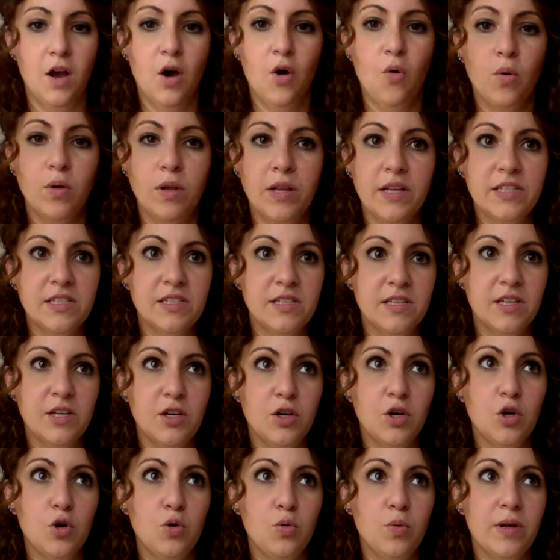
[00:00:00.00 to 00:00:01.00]
Well, let's see
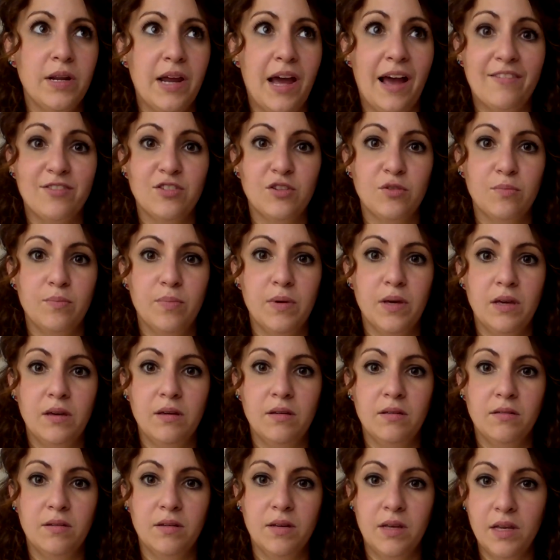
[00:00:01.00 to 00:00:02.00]
who would have to
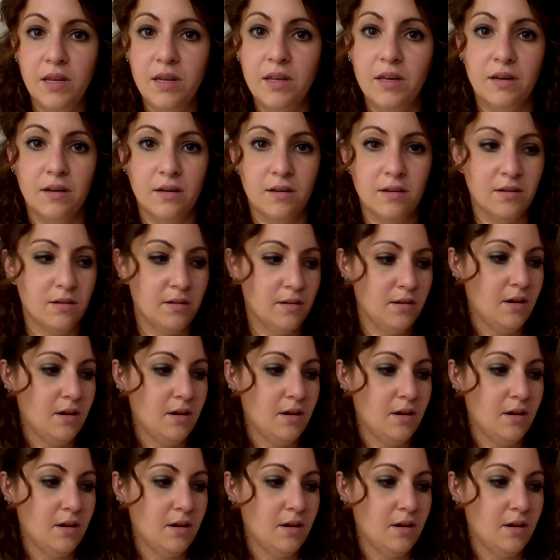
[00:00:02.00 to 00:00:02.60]
be needing.